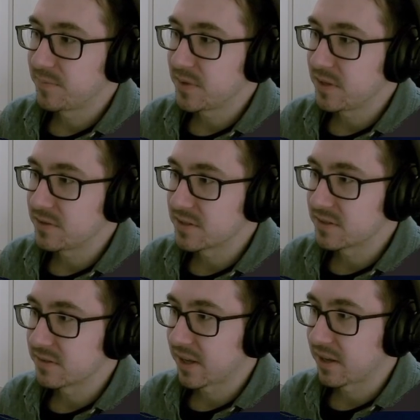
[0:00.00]
Uses,
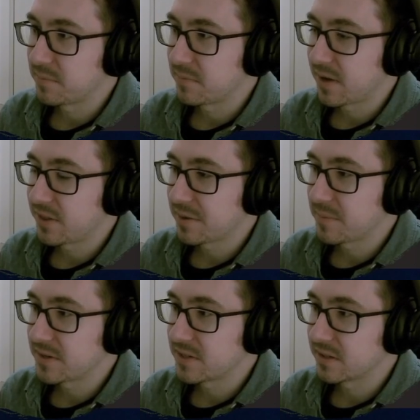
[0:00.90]
like I think I
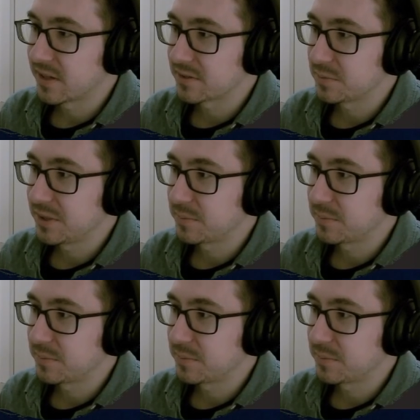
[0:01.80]
mentioned it last week,